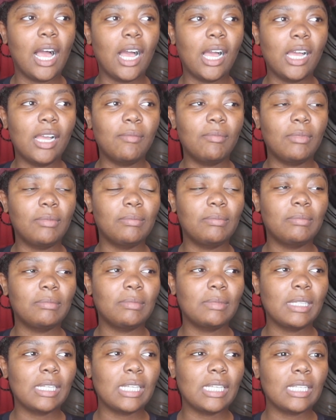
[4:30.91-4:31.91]

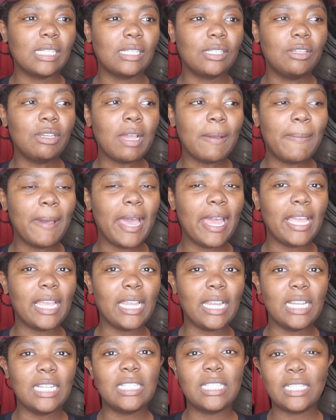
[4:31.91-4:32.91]
Um. You can pay
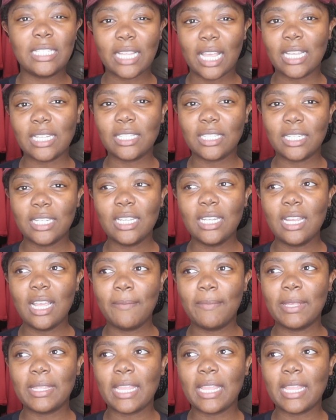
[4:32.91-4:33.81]
each session,